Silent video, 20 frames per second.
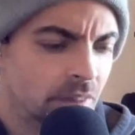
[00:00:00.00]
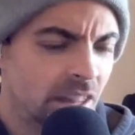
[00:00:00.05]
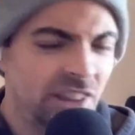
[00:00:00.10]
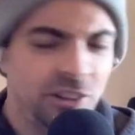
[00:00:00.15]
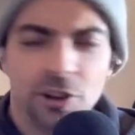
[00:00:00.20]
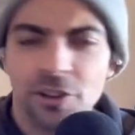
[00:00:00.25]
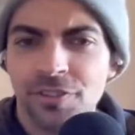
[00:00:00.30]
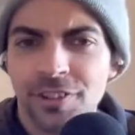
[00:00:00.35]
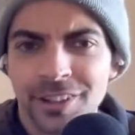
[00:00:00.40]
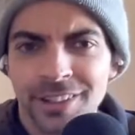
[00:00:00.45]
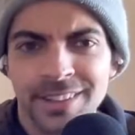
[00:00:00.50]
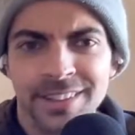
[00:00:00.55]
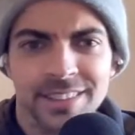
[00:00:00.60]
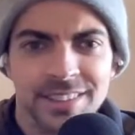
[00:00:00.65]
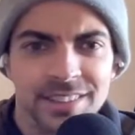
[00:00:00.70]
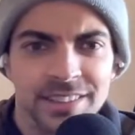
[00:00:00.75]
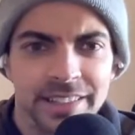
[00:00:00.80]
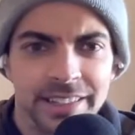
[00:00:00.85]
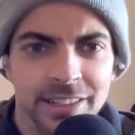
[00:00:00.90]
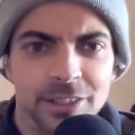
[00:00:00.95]
they're all very
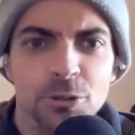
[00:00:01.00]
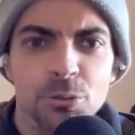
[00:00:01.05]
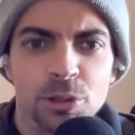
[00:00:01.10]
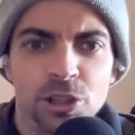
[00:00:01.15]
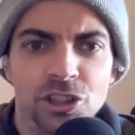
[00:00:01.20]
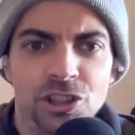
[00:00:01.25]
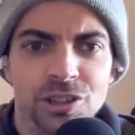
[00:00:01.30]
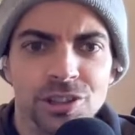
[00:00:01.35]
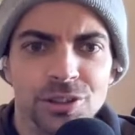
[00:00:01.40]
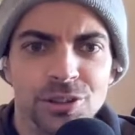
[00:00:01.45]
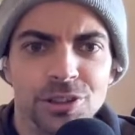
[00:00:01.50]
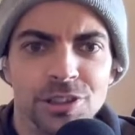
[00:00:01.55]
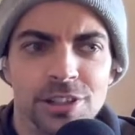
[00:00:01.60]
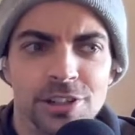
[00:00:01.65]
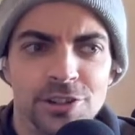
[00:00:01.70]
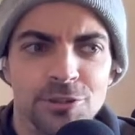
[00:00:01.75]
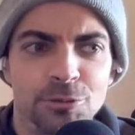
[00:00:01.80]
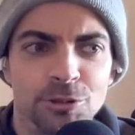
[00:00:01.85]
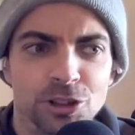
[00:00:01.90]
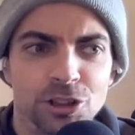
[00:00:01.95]
distinct, which is
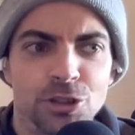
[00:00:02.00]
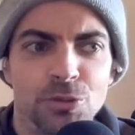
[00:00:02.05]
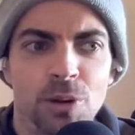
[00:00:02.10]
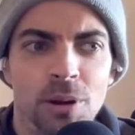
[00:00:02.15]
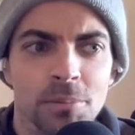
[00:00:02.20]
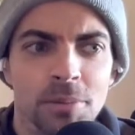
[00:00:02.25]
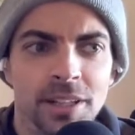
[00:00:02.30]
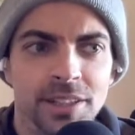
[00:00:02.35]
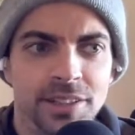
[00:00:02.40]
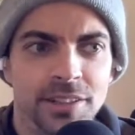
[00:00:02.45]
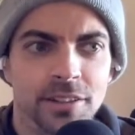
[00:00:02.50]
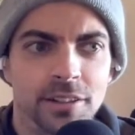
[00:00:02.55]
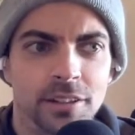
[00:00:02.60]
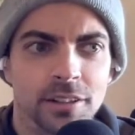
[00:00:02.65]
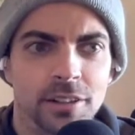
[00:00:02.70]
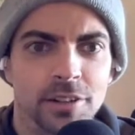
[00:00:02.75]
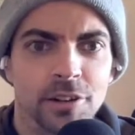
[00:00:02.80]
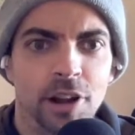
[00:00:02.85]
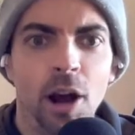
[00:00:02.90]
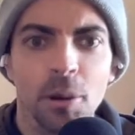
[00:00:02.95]
what makes it
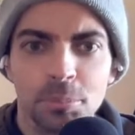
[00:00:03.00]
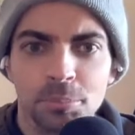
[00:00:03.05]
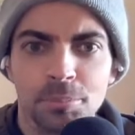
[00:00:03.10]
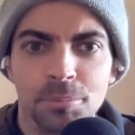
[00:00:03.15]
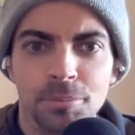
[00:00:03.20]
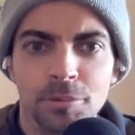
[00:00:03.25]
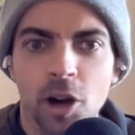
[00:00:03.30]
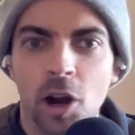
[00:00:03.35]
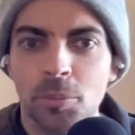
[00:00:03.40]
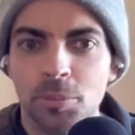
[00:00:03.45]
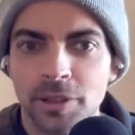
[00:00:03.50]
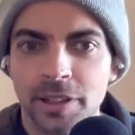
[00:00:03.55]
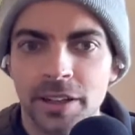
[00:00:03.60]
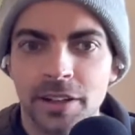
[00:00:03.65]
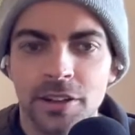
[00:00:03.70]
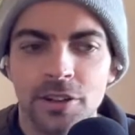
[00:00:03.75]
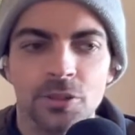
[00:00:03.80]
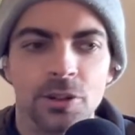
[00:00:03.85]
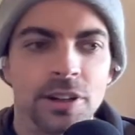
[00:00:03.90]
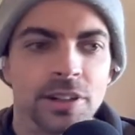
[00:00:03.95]

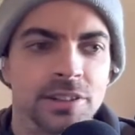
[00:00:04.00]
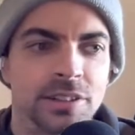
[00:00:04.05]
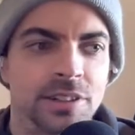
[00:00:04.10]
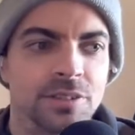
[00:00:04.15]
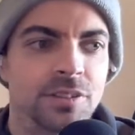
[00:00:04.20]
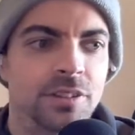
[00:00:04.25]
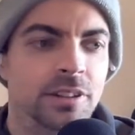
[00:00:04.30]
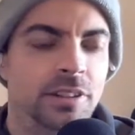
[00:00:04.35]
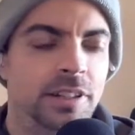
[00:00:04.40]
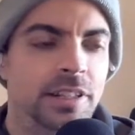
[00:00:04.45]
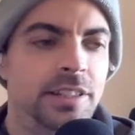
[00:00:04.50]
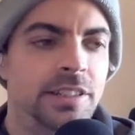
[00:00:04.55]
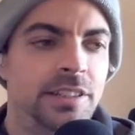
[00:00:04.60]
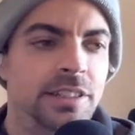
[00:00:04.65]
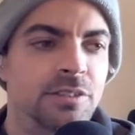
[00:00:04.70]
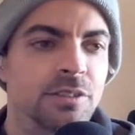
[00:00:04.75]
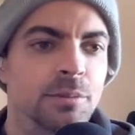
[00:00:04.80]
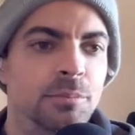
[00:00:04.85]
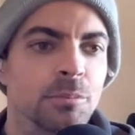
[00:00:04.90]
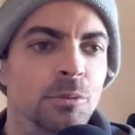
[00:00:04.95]
complicated, right? It's
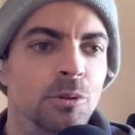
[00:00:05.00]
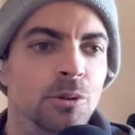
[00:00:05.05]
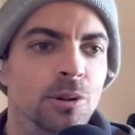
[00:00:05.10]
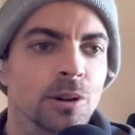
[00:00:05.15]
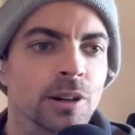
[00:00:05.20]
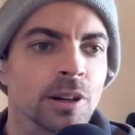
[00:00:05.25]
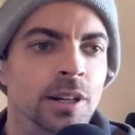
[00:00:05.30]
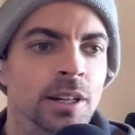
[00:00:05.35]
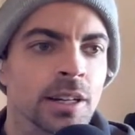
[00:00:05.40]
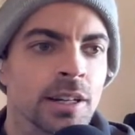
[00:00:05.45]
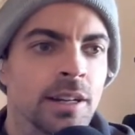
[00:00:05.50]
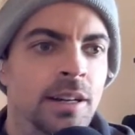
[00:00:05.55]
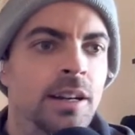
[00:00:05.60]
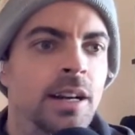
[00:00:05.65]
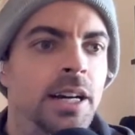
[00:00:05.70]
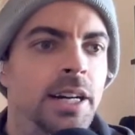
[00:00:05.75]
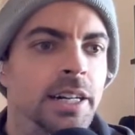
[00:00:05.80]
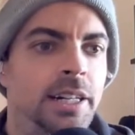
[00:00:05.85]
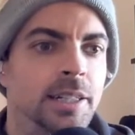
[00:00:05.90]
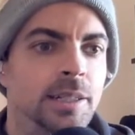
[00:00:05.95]
even more
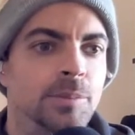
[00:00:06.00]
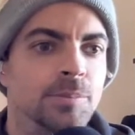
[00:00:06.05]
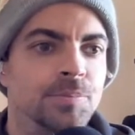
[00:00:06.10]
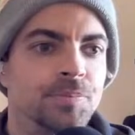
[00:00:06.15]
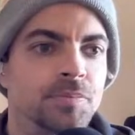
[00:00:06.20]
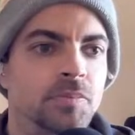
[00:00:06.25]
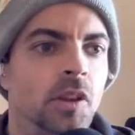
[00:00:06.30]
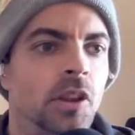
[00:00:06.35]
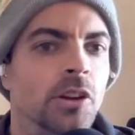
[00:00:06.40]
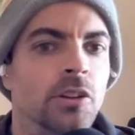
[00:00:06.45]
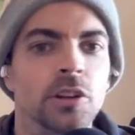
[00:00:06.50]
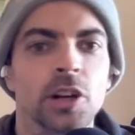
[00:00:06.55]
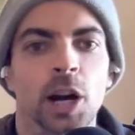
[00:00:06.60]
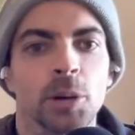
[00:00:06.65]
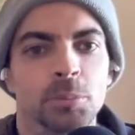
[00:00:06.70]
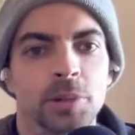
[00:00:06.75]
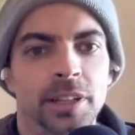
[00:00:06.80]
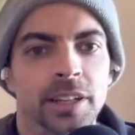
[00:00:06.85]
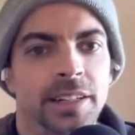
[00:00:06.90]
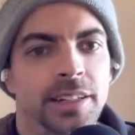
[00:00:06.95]

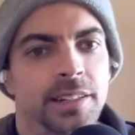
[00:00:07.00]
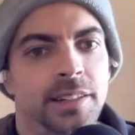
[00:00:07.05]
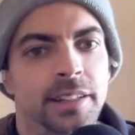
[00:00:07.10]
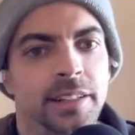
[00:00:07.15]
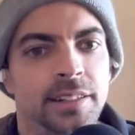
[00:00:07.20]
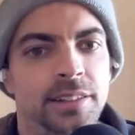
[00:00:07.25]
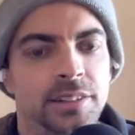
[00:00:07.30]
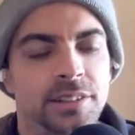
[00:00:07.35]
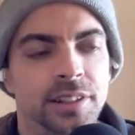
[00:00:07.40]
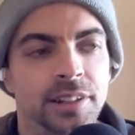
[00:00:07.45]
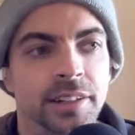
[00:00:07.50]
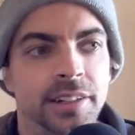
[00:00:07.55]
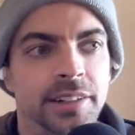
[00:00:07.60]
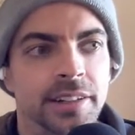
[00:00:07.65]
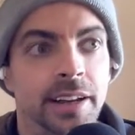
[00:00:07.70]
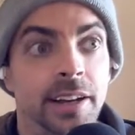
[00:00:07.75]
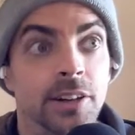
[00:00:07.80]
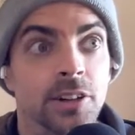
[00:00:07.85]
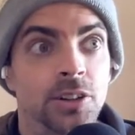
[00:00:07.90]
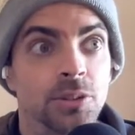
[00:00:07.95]
complicated than sitting
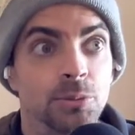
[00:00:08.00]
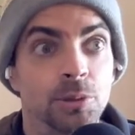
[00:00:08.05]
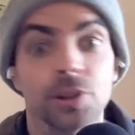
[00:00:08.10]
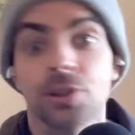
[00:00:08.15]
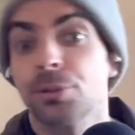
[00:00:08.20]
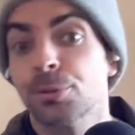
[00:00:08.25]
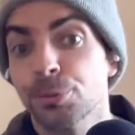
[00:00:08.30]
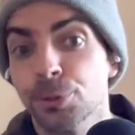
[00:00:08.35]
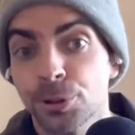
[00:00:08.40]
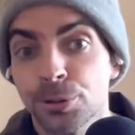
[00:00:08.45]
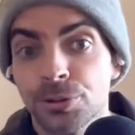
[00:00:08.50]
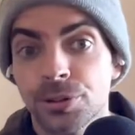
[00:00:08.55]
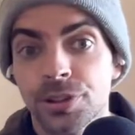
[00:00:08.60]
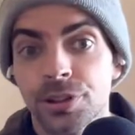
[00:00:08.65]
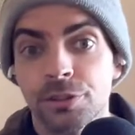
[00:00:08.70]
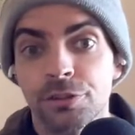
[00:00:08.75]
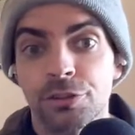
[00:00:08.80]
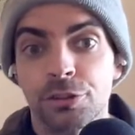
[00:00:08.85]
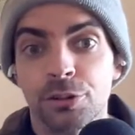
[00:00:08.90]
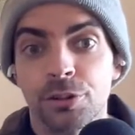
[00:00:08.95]
down with a
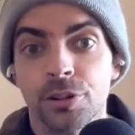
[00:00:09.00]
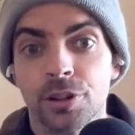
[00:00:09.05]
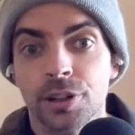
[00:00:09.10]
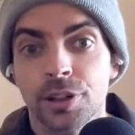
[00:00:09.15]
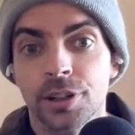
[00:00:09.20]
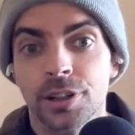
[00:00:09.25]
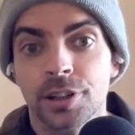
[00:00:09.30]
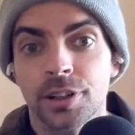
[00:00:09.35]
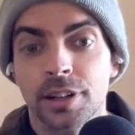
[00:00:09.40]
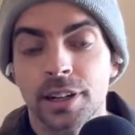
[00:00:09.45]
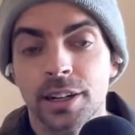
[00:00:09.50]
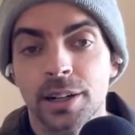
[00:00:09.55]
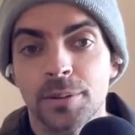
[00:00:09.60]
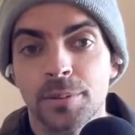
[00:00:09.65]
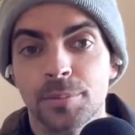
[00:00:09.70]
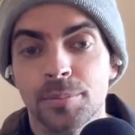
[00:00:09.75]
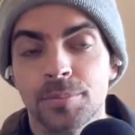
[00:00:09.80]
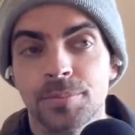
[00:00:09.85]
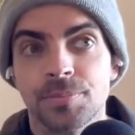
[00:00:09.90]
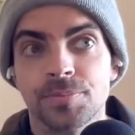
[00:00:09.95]
root for
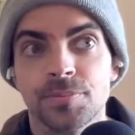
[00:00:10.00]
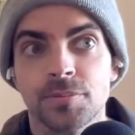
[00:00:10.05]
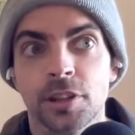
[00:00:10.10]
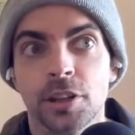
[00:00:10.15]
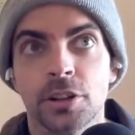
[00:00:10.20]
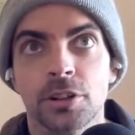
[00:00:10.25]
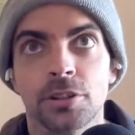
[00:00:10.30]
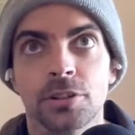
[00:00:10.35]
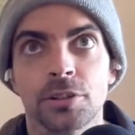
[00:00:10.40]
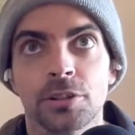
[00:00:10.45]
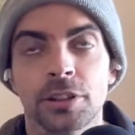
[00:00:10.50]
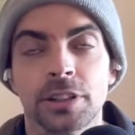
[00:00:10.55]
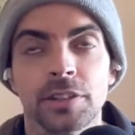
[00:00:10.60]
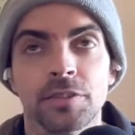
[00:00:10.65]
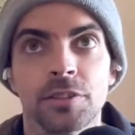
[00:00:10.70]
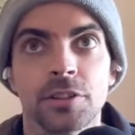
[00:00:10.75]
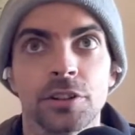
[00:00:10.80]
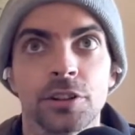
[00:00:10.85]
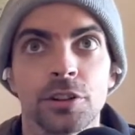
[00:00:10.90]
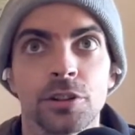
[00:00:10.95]

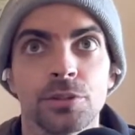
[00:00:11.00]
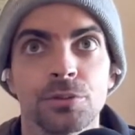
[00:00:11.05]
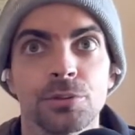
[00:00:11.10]
even though